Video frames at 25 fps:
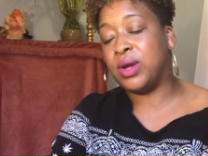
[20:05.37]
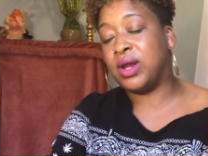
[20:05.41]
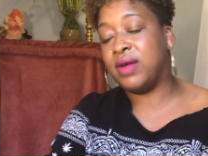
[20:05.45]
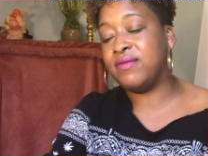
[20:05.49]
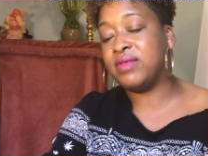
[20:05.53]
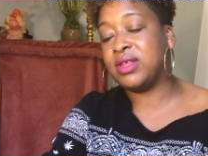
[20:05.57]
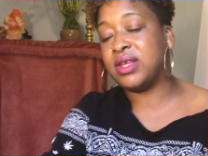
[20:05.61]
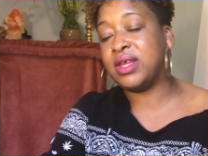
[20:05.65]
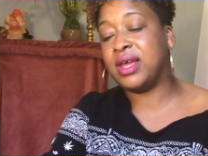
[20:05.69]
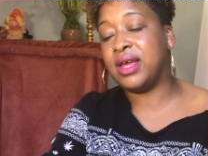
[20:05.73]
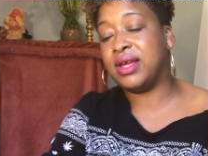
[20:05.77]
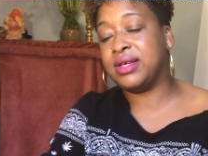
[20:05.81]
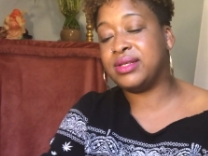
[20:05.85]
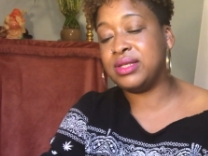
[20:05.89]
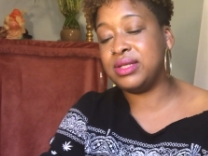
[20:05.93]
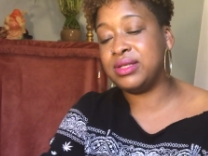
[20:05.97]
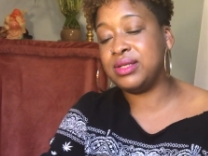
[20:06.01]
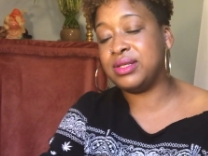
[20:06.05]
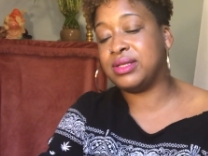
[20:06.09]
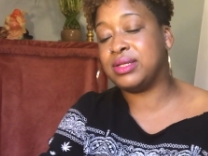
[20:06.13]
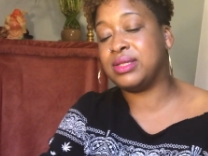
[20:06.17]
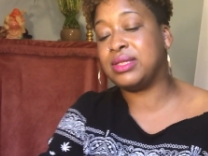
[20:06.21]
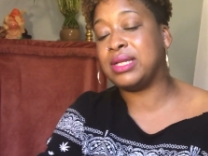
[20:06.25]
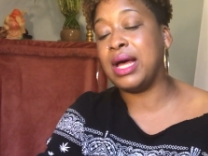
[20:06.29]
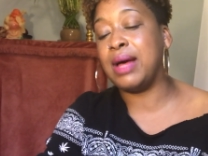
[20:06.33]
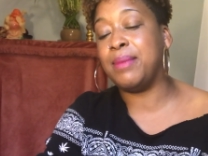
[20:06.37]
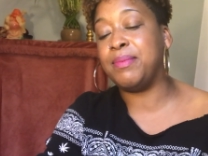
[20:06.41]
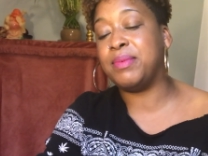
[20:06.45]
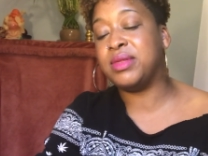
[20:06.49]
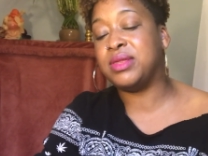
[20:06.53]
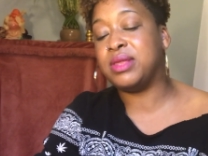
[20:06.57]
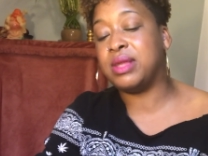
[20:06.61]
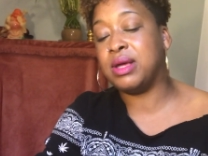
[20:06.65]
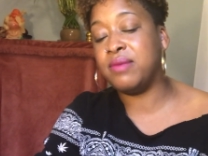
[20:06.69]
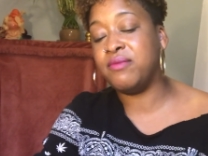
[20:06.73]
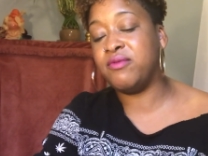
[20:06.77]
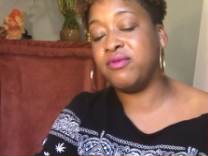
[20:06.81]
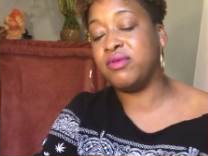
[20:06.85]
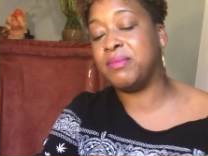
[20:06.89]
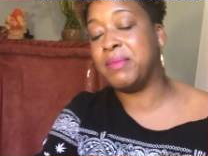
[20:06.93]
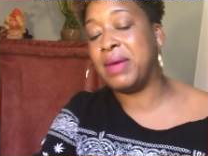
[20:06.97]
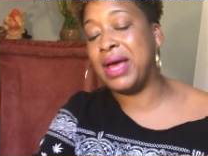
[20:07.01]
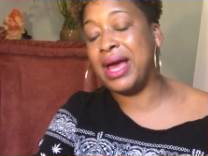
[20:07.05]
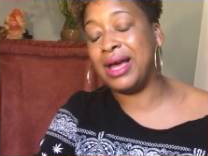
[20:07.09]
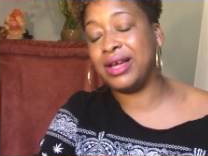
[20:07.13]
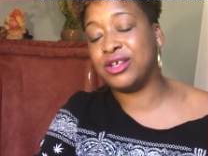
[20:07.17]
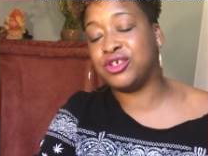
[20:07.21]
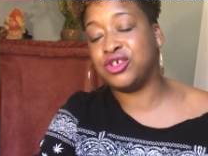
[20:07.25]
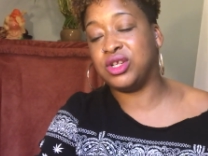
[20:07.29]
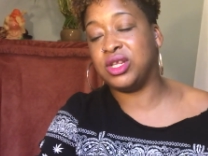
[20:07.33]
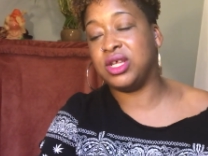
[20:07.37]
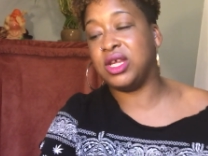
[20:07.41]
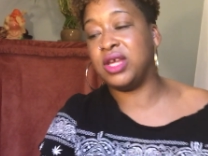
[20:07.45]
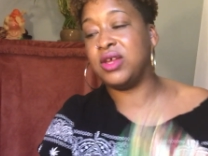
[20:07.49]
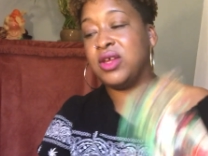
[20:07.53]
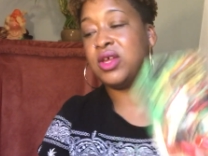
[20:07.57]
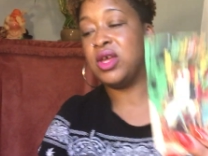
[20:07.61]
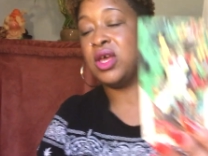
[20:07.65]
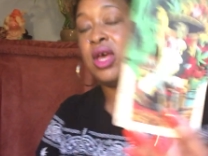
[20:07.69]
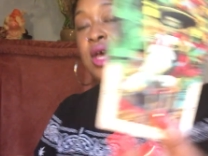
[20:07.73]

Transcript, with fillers: whatever the case is, is stopping them from actually